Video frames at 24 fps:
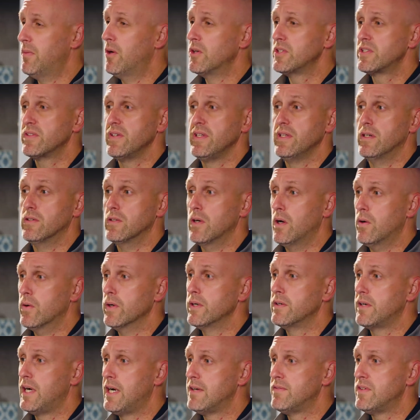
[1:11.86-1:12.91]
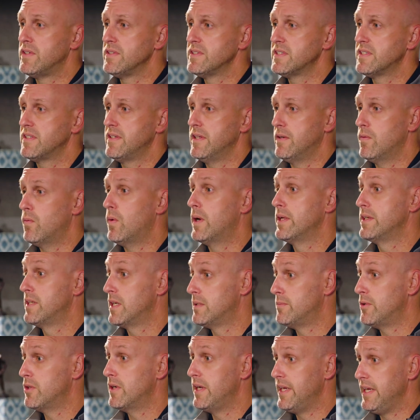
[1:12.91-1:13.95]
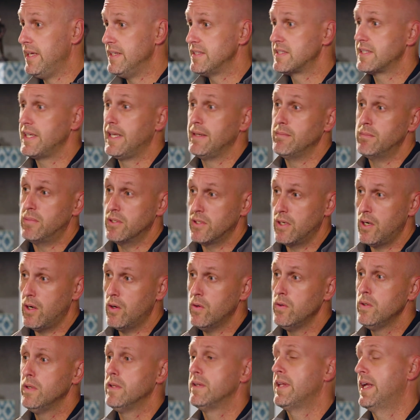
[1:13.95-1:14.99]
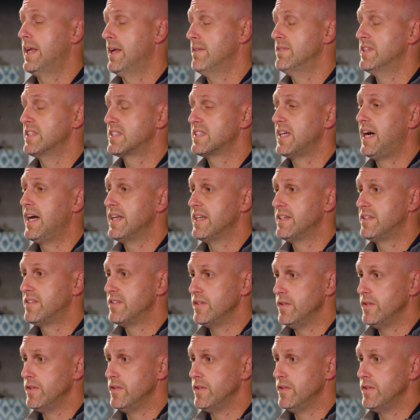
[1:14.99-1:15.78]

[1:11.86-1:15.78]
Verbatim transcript: mostly the lower levels, the 1AAs and below, that have decided